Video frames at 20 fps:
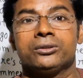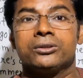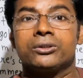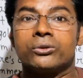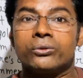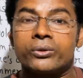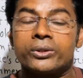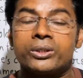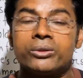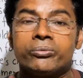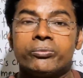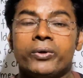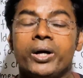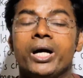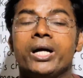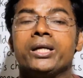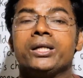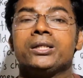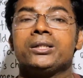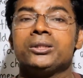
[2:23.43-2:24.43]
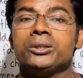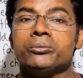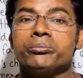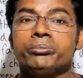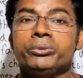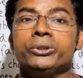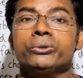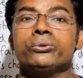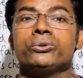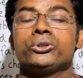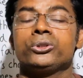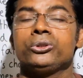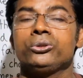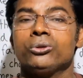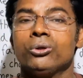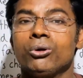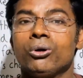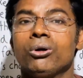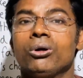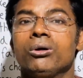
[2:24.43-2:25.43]
the
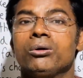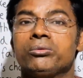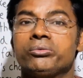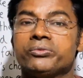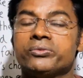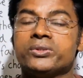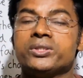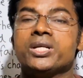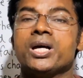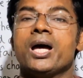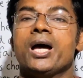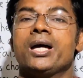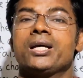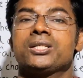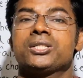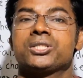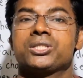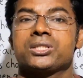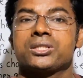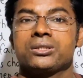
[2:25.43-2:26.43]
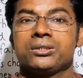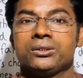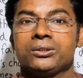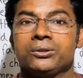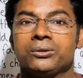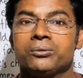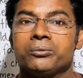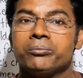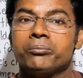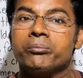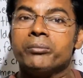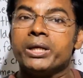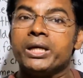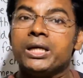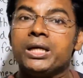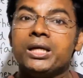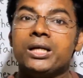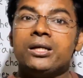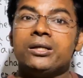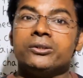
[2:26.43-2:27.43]
beauty of that
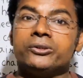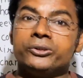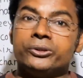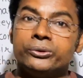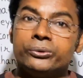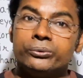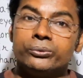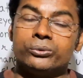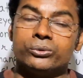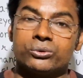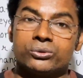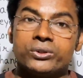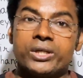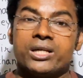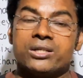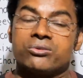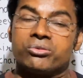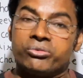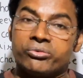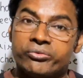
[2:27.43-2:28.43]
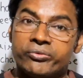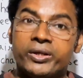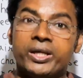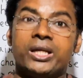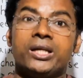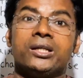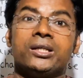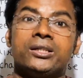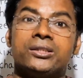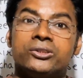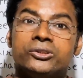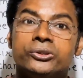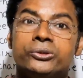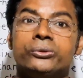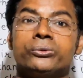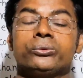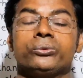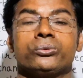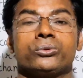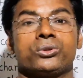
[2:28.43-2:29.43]
male youth, that fair
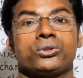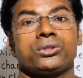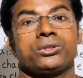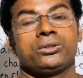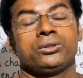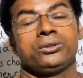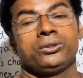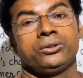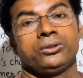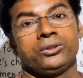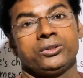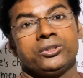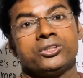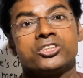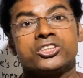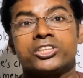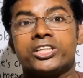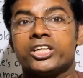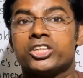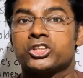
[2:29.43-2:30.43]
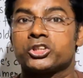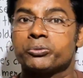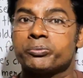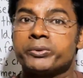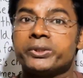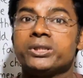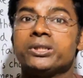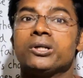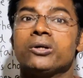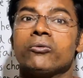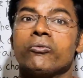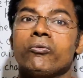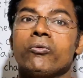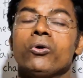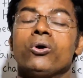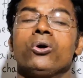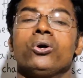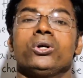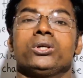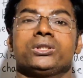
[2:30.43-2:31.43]
youth. Shakespeare
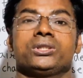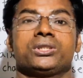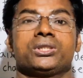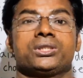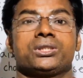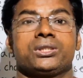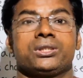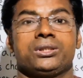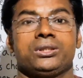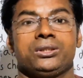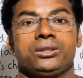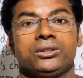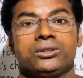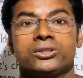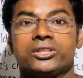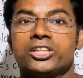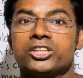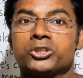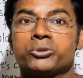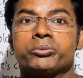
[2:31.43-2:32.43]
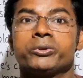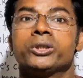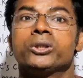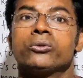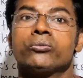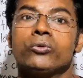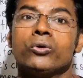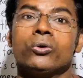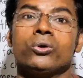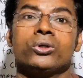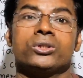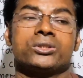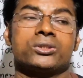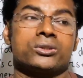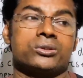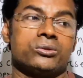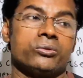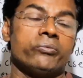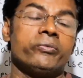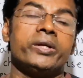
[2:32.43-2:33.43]
was,
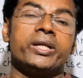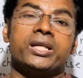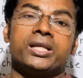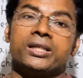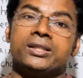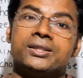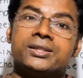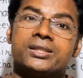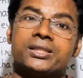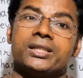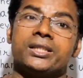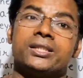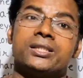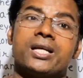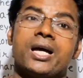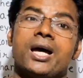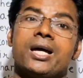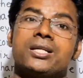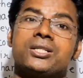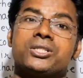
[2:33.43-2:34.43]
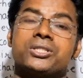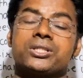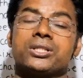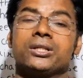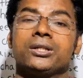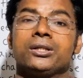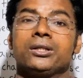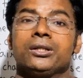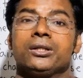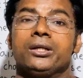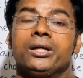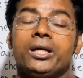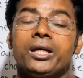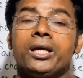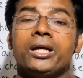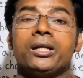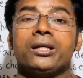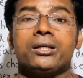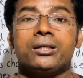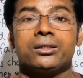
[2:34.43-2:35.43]
we can say that,
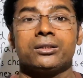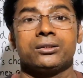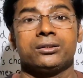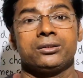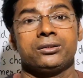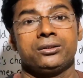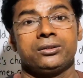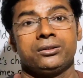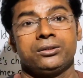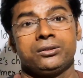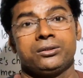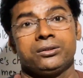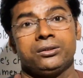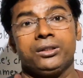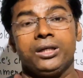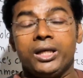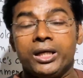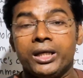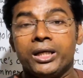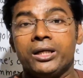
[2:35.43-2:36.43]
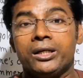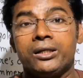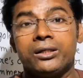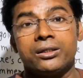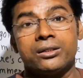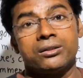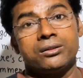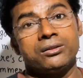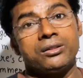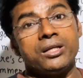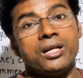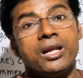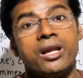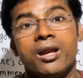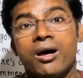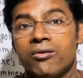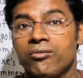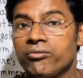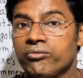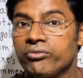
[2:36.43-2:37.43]
in in
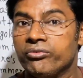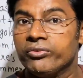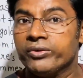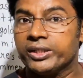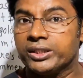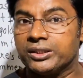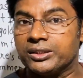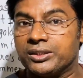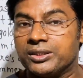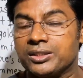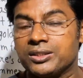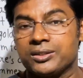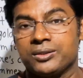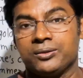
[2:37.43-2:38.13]
love with.